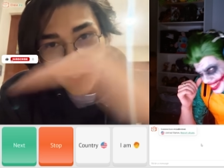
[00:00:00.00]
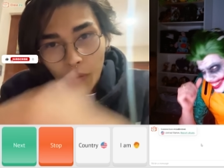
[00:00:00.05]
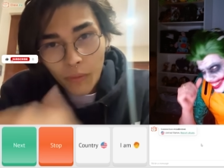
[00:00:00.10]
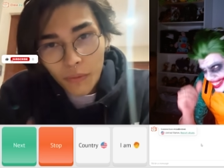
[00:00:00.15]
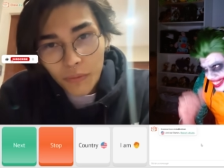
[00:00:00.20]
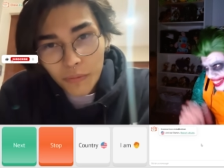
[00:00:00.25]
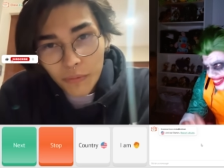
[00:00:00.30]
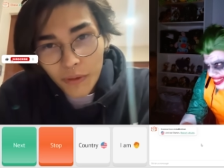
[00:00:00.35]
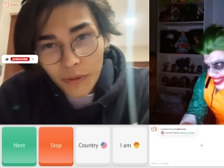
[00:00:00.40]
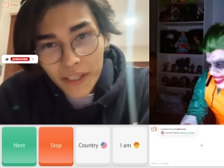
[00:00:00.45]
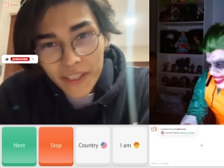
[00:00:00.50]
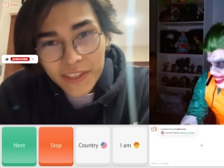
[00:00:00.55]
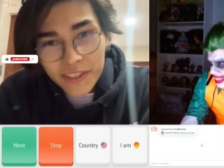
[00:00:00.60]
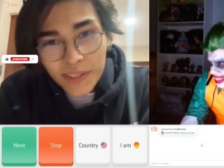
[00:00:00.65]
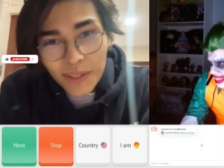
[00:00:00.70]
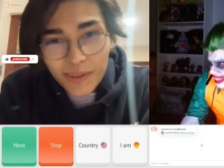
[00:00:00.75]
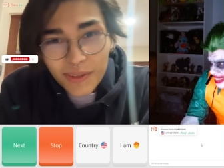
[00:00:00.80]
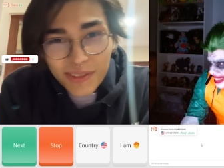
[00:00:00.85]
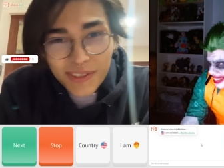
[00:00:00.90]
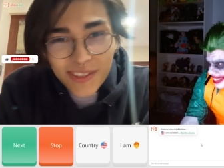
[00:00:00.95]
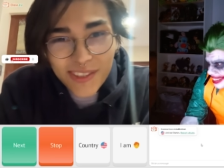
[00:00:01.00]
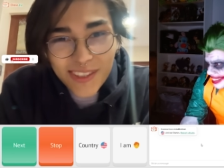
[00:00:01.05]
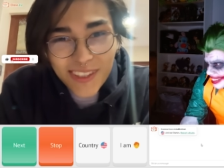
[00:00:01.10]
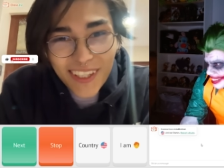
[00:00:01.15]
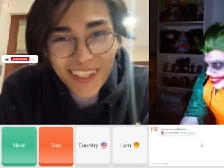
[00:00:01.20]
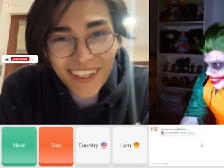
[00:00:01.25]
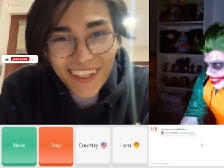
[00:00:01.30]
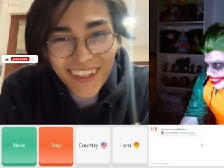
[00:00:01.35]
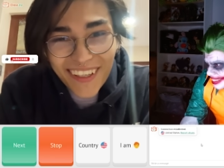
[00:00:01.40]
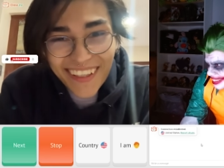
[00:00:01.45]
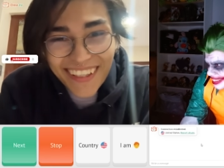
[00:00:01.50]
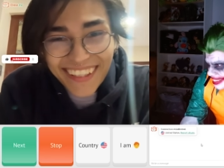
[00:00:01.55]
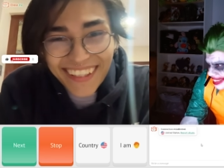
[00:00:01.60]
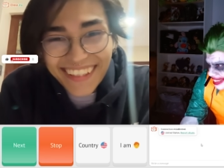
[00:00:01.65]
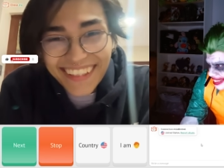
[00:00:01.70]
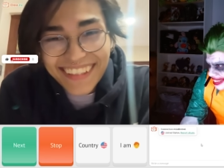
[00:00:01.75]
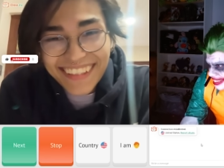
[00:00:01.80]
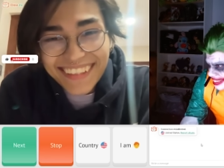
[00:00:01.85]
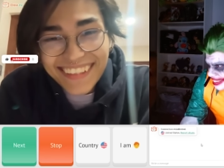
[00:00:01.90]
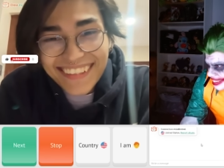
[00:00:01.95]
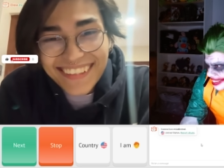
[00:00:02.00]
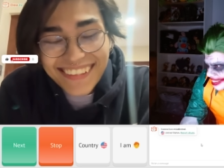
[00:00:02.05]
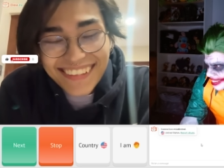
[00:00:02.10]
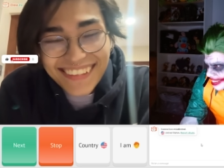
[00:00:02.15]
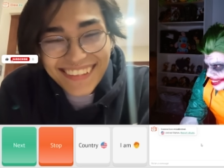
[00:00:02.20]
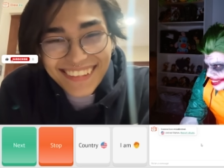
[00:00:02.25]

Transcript: yo, why so serious?